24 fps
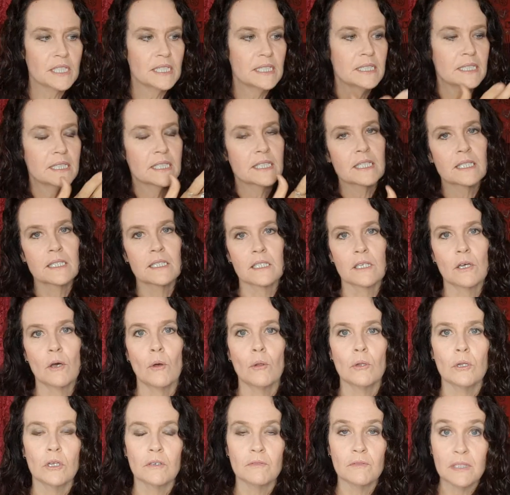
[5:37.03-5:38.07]
He lists a
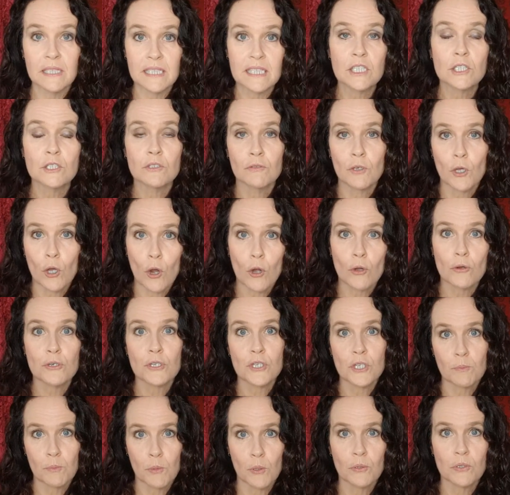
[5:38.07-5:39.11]
whole lot of lists of
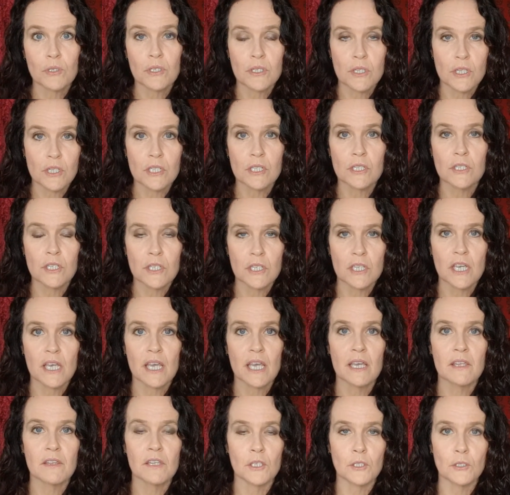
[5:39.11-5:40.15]
correspondences
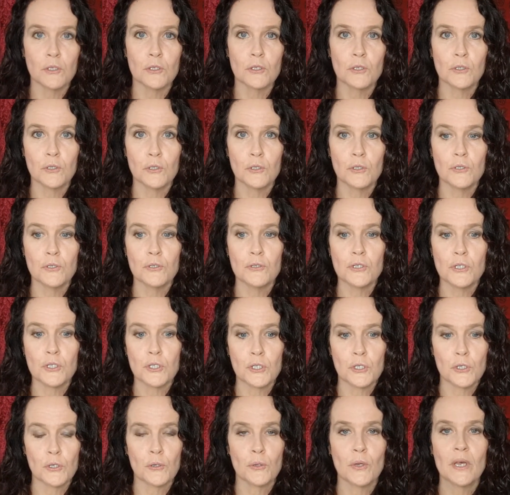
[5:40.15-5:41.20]
there that you can use
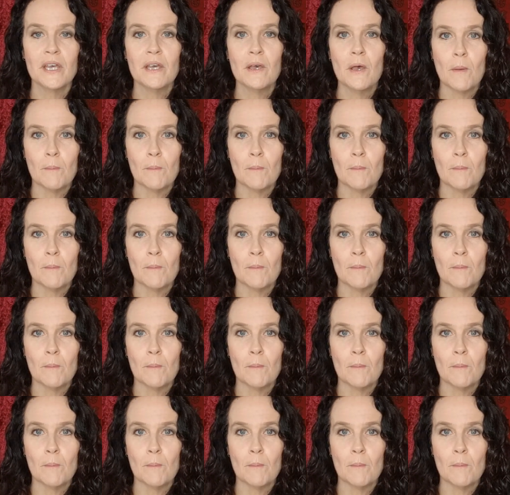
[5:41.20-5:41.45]
to